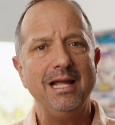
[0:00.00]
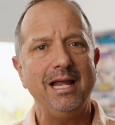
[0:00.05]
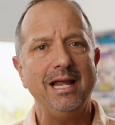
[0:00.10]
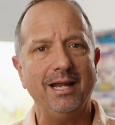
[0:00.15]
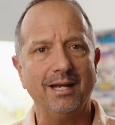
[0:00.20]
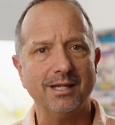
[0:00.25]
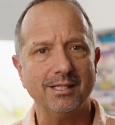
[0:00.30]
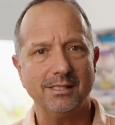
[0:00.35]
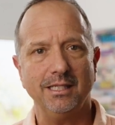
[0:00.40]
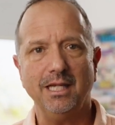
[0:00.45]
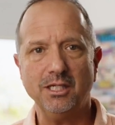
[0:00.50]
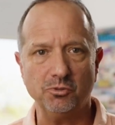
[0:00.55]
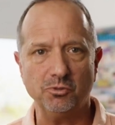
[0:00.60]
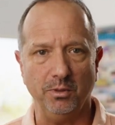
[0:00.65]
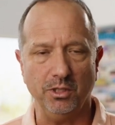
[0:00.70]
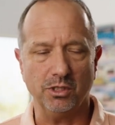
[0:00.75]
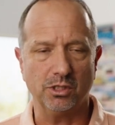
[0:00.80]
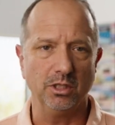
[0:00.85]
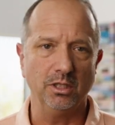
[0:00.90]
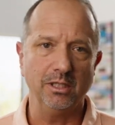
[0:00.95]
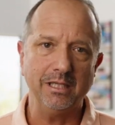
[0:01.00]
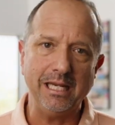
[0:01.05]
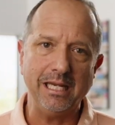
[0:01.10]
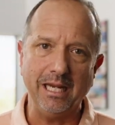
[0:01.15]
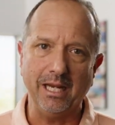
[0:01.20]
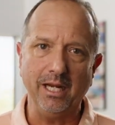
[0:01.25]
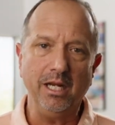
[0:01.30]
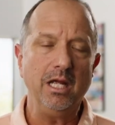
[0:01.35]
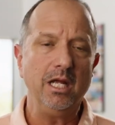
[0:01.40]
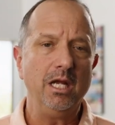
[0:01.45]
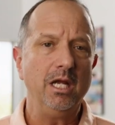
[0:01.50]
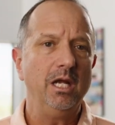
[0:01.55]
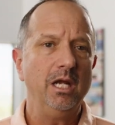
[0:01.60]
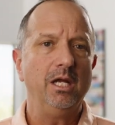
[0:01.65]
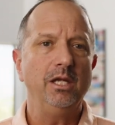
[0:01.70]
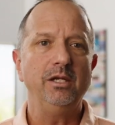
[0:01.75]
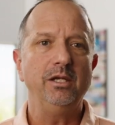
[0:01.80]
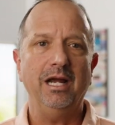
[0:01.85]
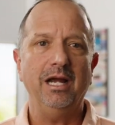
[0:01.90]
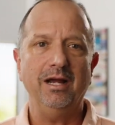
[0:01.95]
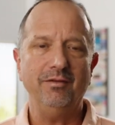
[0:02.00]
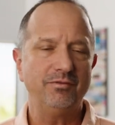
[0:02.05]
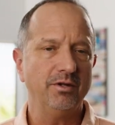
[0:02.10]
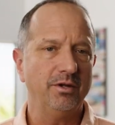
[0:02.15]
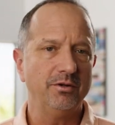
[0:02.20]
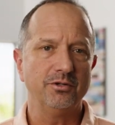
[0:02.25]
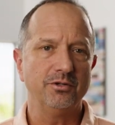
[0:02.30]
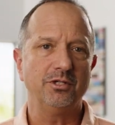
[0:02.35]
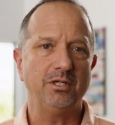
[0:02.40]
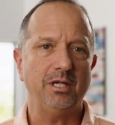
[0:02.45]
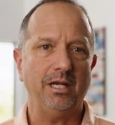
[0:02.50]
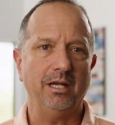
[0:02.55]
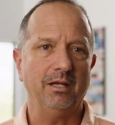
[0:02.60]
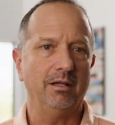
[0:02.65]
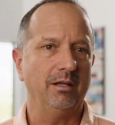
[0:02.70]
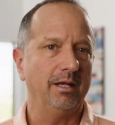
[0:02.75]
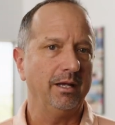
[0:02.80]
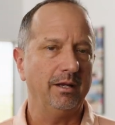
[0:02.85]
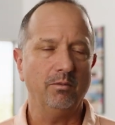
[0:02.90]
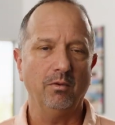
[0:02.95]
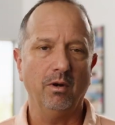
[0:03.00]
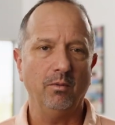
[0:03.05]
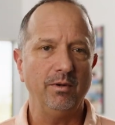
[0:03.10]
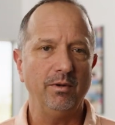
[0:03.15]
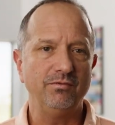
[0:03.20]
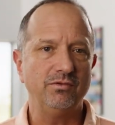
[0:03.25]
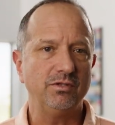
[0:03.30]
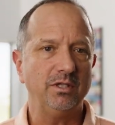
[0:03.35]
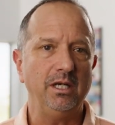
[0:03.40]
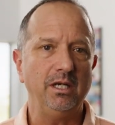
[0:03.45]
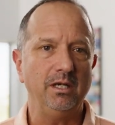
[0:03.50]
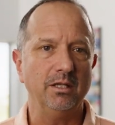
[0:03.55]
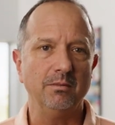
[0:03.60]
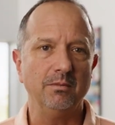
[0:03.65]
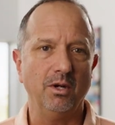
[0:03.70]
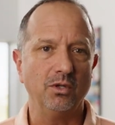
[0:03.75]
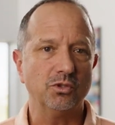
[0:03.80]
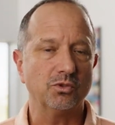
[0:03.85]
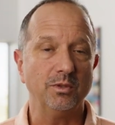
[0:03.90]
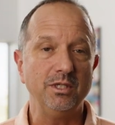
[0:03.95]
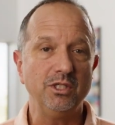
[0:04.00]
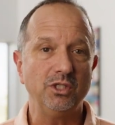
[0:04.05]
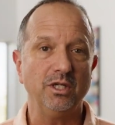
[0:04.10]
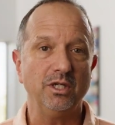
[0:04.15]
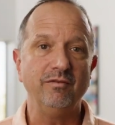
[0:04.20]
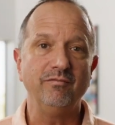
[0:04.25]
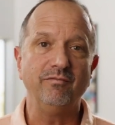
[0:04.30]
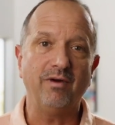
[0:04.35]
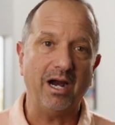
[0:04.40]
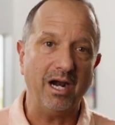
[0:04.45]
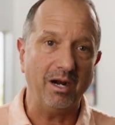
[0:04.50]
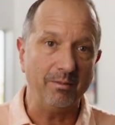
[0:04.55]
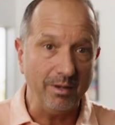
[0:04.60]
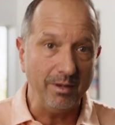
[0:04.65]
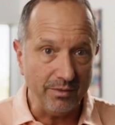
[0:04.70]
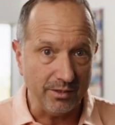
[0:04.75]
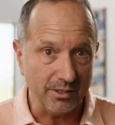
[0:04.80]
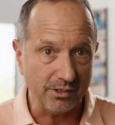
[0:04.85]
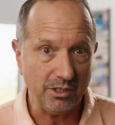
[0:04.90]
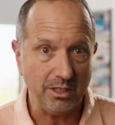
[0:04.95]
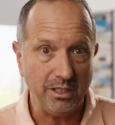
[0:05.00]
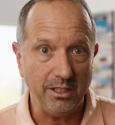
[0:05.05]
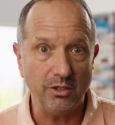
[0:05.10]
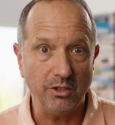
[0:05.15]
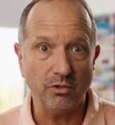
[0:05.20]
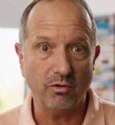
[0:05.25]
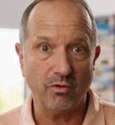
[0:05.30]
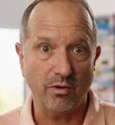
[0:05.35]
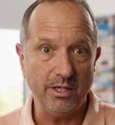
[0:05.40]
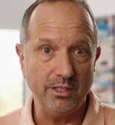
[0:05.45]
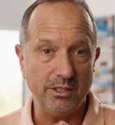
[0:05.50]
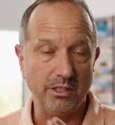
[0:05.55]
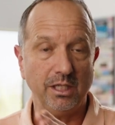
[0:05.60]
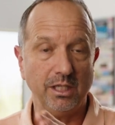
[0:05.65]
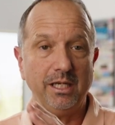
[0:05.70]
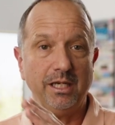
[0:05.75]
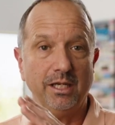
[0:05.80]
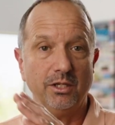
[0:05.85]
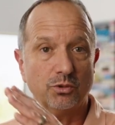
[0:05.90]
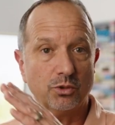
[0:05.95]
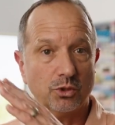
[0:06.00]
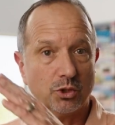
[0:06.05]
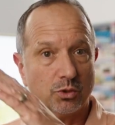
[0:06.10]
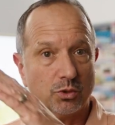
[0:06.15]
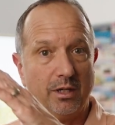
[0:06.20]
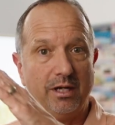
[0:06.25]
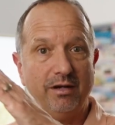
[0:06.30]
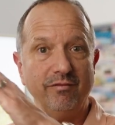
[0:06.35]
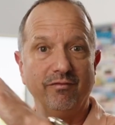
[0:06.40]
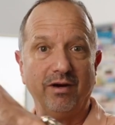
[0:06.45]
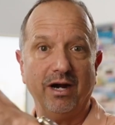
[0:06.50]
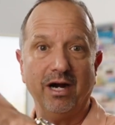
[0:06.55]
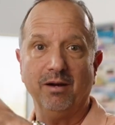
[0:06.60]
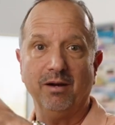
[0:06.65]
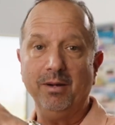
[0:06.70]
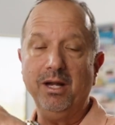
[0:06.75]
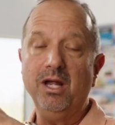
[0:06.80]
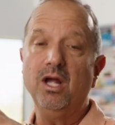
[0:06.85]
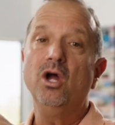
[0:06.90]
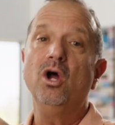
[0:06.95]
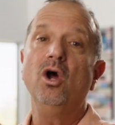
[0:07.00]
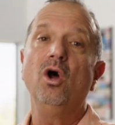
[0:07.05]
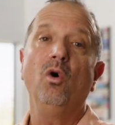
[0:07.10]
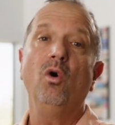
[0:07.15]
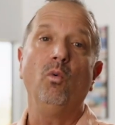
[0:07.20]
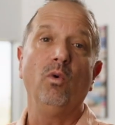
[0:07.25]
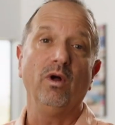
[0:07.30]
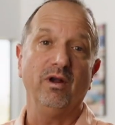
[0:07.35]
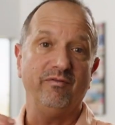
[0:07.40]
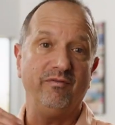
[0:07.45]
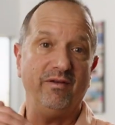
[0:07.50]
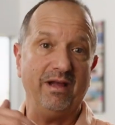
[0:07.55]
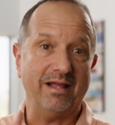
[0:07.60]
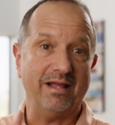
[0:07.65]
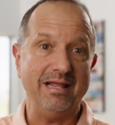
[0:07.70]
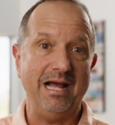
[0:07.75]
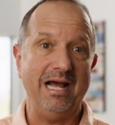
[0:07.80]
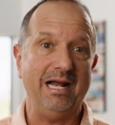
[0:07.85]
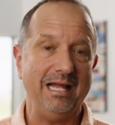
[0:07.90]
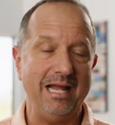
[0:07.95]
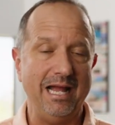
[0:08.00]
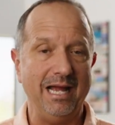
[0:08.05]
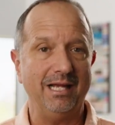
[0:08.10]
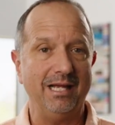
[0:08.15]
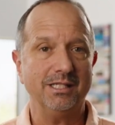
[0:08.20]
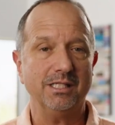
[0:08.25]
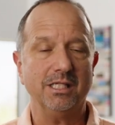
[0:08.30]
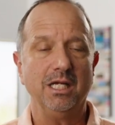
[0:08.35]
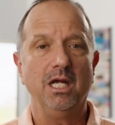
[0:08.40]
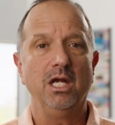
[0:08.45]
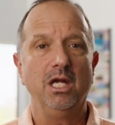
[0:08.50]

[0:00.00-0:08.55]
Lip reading: and assessment. So again, you have to understand, like what we've seen in the most recent environment, this increasing interest rate environment, what effect that has.